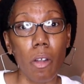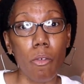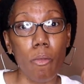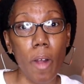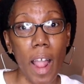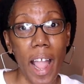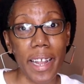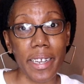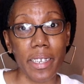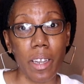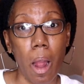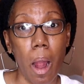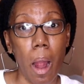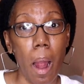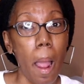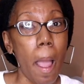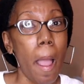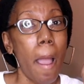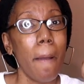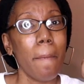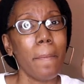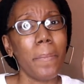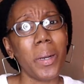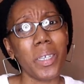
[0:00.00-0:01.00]
Ragnar.
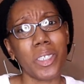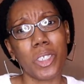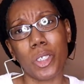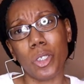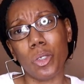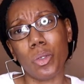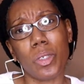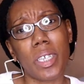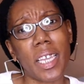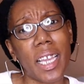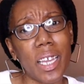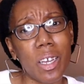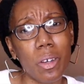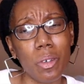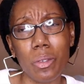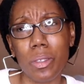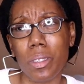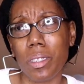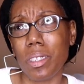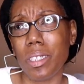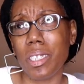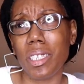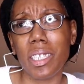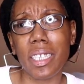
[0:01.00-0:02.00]
But you
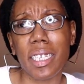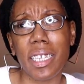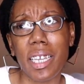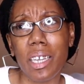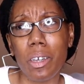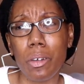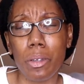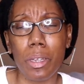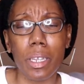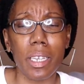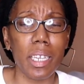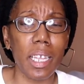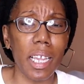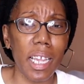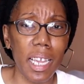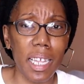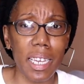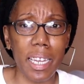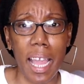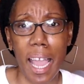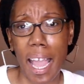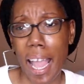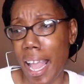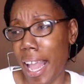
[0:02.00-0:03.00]
killed it
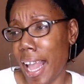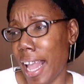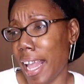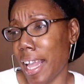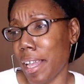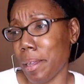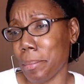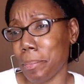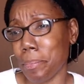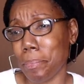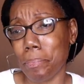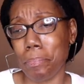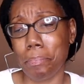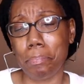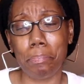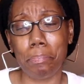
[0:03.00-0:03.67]
in a